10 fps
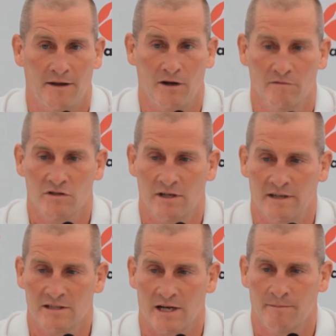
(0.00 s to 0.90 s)
I think
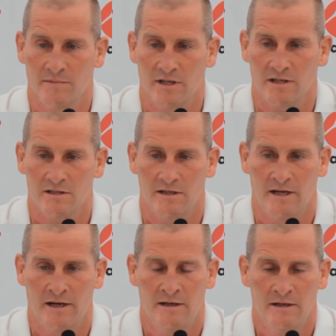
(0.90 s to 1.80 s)
obviously Sam ticks
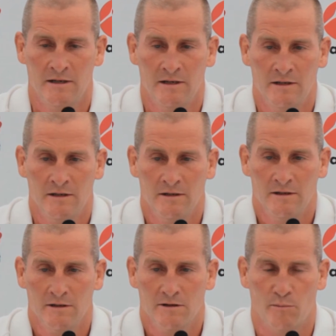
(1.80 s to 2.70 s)
the
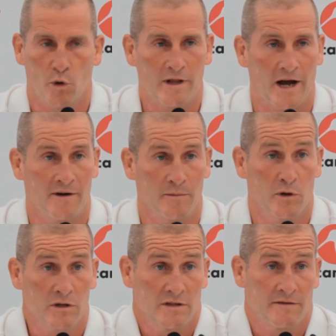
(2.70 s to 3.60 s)
ball carrying
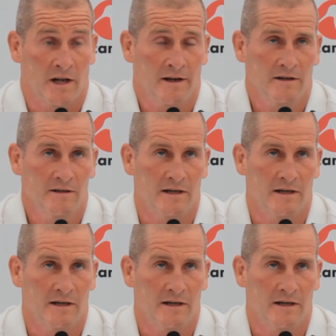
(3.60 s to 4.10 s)
box, if you like.